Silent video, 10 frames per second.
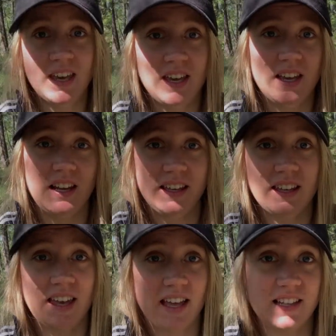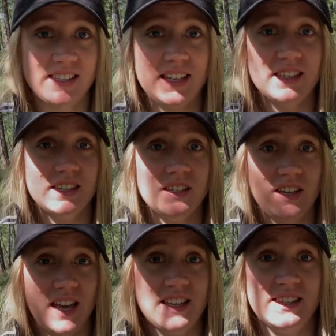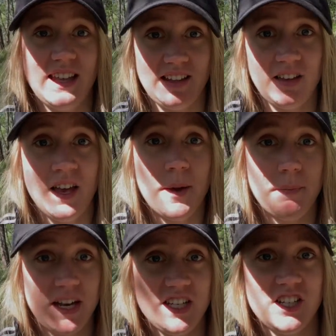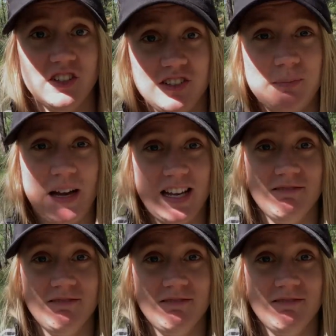And like Callie says, she has that magical smile.